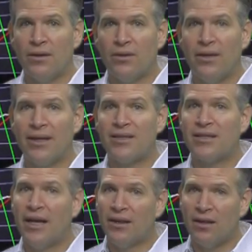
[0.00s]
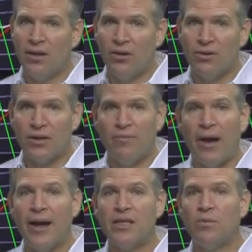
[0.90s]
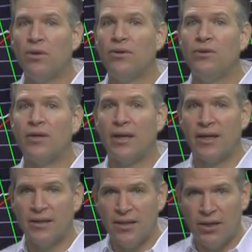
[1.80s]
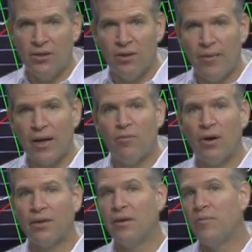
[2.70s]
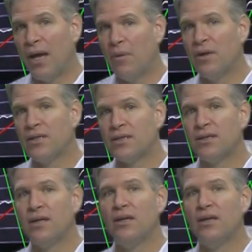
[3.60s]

To the extent the loans are manageable, you can continue to make monthly payments,